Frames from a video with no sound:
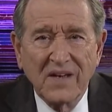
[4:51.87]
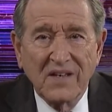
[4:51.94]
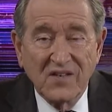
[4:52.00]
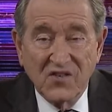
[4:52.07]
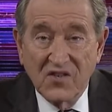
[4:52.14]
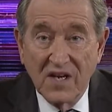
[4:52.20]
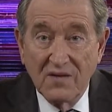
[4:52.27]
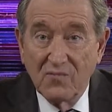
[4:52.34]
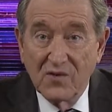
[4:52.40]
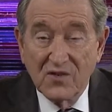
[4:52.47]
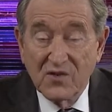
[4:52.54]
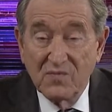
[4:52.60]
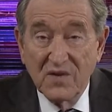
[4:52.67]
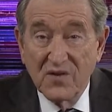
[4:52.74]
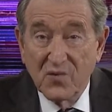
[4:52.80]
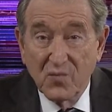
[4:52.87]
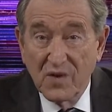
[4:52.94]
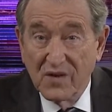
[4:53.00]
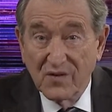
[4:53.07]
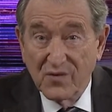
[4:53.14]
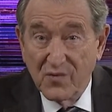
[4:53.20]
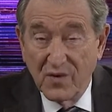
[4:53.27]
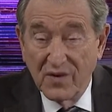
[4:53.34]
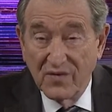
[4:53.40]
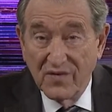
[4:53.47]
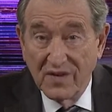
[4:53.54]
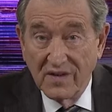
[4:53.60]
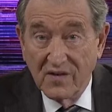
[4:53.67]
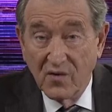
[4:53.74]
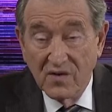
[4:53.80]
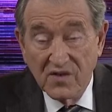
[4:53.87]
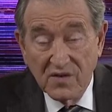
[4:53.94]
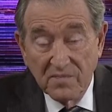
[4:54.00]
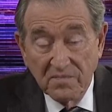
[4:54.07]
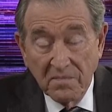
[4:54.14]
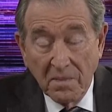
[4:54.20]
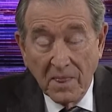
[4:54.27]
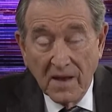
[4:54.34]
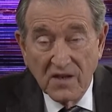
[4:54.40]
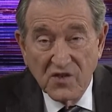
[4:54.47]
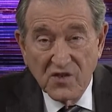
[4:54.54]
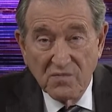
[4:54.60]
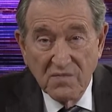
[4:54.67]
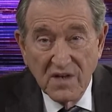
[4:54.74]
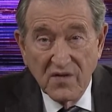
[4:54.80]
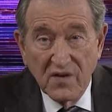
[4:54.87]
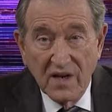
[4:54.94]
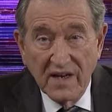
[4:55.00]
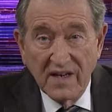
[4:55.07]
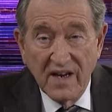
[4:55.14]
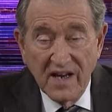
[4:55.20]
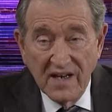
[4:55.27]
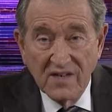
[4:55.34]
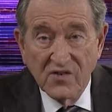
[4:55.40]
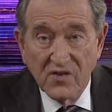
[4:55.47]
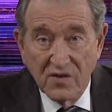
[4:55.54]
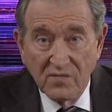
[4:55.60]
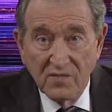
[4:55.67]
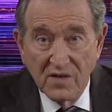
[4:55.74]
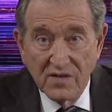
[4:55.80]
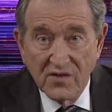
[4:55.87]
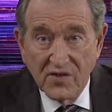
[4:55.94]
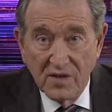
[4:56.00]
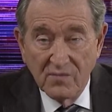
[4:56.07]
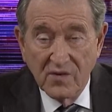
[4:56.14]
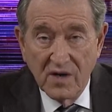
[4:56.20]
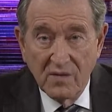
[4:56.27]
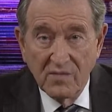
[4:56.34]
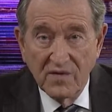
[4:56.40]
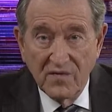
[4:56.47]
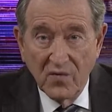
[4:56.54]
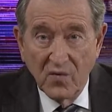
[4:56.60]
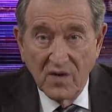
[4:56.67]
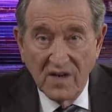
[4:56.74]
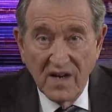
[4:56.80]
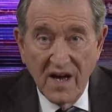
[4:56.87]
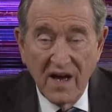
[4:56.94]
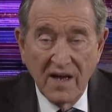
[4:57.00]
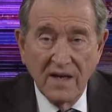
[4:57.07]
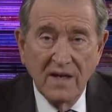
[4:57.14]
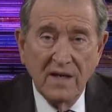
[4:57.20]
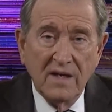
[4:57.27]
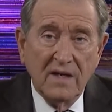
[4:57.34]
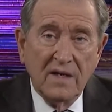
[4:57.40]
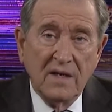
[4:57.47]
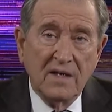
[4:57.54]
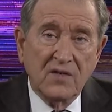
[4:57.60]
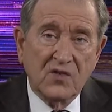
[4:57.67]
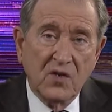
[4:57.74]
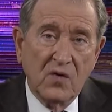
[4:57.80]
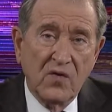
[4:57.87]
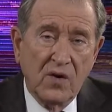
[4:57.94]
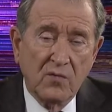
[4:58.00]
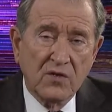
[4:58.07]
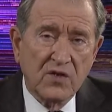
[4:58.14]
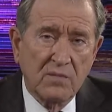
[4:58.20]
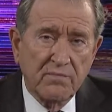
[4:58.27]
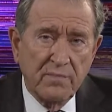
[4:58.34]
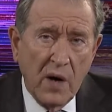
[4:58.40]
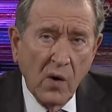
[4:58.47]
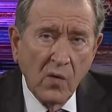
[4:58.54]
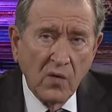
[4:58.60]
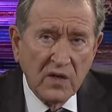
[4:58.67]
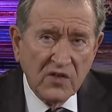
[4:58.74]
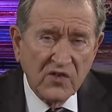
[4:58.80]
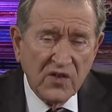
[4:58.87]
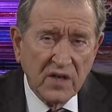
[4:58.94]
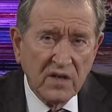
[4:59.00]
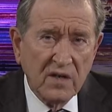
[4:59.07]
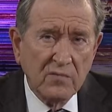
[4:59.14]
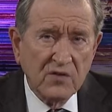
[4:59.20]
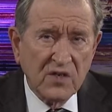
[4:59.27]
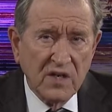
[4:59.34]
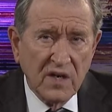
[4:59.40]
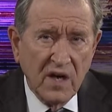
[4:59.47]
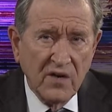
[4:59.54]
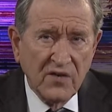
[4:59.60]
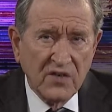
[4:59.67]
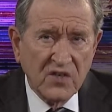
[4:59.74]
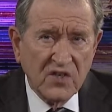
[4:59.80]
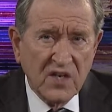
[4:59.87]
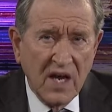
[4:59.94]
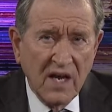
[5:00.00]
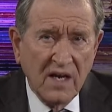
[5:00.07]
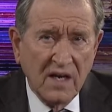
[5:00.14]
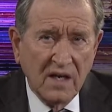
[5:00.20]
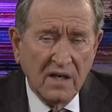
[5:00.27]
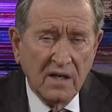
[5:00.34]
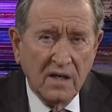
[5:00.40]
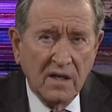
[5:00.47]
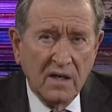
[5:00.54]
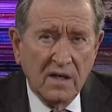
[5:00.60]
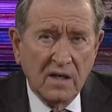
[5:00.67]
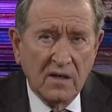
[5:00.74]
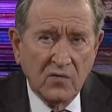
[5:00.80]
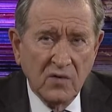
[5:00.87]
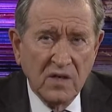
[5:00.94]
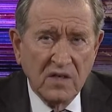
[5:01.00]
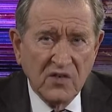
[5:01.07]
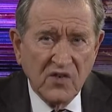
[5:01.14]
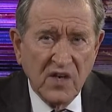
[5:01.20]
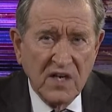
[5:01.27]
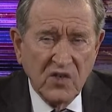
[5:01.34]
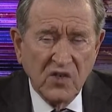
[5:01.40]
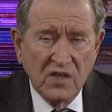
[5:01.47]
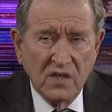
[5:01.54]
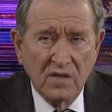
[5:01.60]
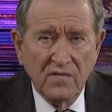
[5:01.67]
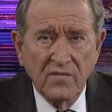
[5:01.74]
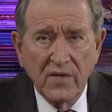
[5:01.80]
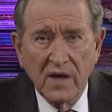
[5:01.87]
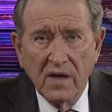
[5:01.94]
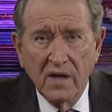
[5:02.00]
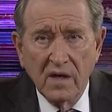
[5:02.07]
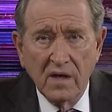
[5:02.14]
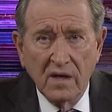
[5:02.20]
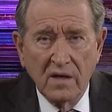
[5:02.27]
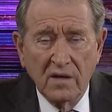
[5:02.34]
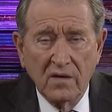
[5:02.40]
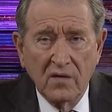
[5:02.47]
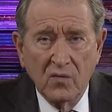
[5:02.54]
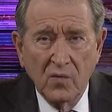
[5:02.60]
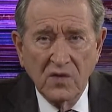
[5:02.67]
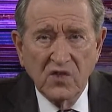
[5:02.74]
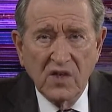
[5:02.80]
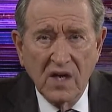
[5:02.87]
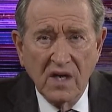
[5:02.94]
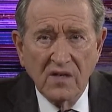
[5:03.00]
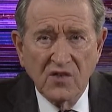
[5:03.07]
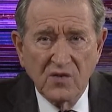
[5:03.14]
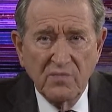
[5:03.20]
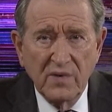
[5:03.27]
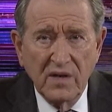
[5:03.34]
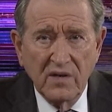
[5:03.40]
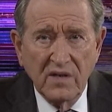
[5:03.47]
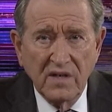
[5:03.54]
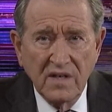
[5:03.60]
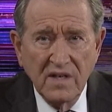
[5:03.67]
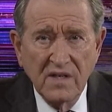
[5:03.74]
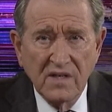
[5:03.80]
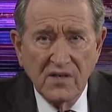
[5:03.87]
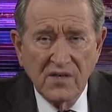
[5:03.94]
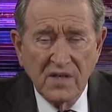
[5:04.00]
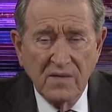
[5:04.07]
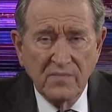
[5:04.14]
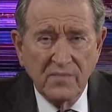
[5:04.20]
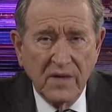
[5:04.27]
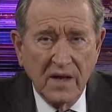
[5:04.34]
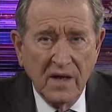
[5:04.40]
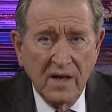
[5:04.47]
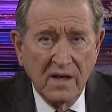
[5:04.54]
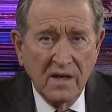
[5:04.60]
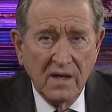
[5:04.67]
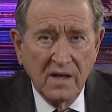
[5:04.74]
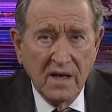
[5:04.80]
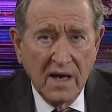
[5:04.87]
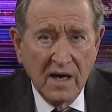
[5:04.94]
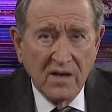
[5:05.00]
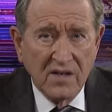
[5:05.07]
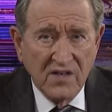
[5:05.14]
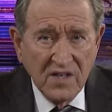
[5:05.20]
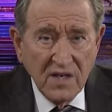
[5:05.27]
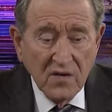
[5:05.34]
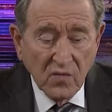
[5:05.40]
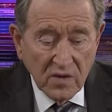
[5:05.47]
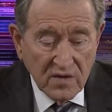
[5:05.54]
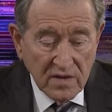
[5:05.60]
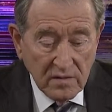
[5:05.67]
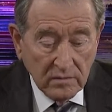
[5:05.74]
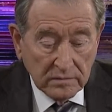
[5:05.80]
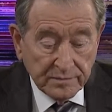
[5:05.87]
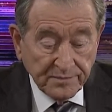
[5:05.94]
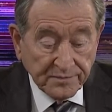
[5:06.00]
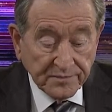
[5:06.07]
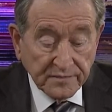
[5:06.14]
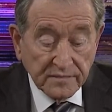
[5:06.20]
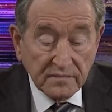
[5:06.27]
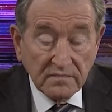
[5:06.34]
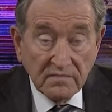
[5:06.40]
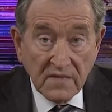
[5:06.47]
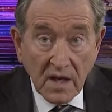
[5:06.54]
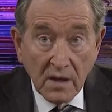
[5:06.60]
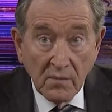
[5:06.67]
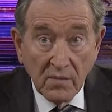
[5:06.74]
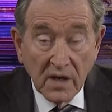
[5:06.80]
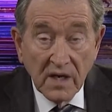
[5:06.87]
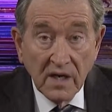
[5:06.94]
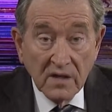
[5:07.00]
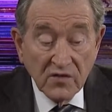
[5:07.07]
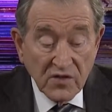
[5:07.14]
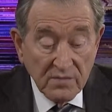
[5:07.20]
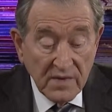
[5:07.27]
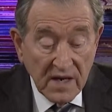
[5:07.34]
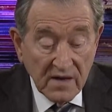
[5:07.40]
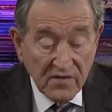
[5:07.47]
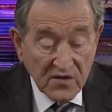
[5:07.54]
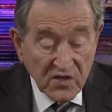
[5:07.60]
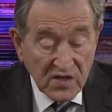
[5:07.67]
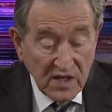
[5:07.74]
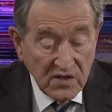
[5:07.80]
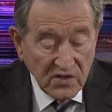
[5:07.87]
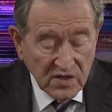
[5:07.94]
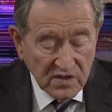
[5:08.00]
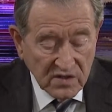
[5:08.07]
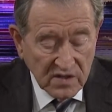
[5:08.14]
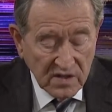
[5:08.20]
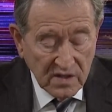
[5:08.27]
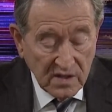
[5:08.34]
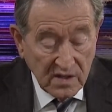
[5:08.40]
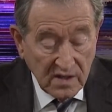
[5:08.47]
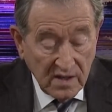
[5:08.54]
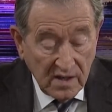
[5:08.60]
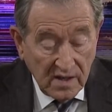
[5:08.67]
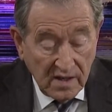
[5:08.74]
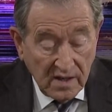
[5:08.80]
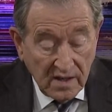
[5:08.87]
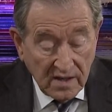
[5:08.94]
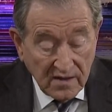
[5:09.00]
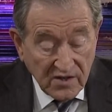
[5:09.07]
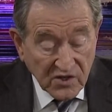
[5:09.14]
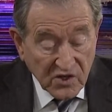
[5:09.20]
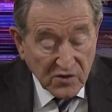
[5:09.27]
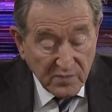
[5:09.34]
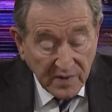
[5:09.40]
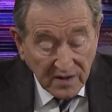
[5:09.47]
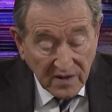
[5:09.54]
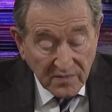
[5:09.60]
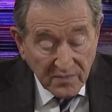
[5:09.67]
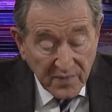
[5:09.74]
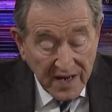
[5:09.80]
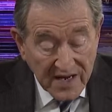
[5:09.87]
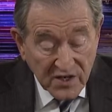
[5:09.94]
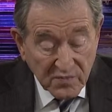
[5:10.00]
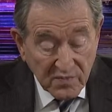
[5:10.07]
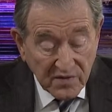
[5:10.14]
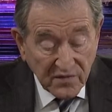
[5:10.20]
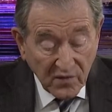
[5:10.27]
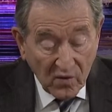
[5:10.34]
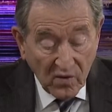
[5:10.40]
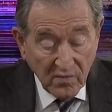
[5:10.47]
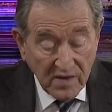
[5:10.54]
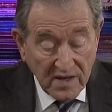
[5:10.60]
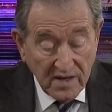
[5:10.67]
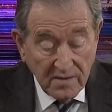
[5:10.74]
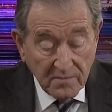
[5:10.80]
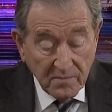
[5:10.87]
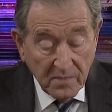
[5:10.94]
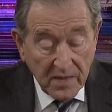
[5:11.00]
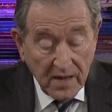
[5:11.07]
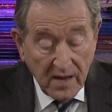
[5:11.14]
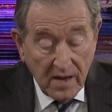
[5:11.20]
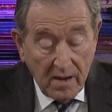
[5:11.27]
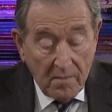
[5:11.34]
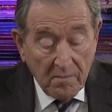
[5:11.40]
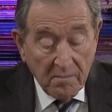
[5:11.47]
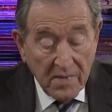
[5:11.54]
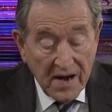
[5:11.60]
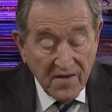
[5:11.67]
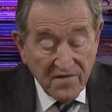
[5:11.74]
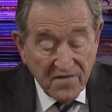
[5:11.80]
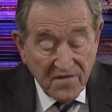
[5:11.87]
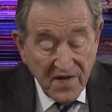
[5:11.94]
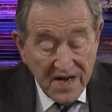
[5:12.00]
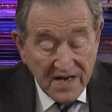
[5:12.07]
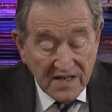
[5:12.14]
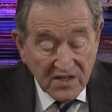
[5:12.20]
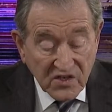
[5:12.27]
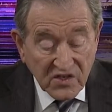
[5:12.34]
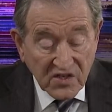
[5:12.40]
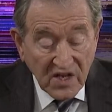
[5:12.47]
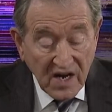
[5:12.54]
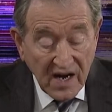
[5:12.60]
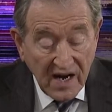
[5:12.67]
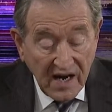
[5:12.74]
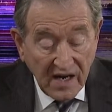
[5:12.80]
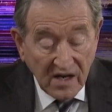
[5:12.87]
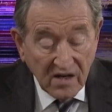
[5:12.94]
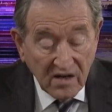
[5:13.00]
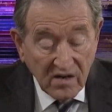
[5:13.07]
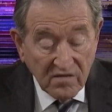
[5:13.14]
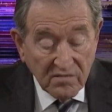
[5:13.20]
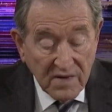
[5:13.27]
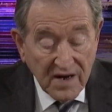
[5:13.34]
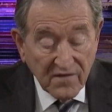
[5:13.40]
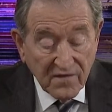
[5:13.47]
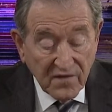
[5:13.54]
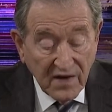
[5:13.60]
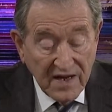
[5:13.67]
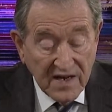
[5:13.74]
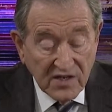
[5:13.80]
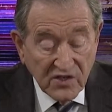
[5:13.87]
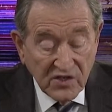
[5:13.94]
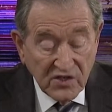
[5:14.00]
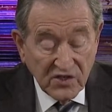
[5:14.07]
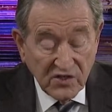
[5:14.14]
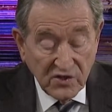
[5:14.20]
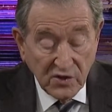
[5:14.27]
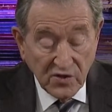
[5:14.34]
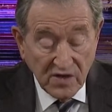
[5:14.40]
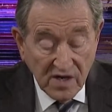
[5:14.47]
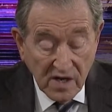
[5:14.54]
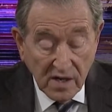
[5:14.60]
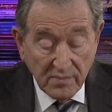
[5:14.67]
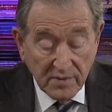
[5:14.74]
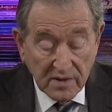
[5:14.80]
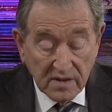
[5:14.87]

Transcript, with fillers: The same with Smith Wigglesworth. And of course, Smith laid hands on Brother Sumrall before he died. So there was a boldness there. There was an understanding, a realization of uh, which kind of spirit it is and how to deal with it. But here's the manifestations The spirit passed before me. My face, the hair of my flesh stood up.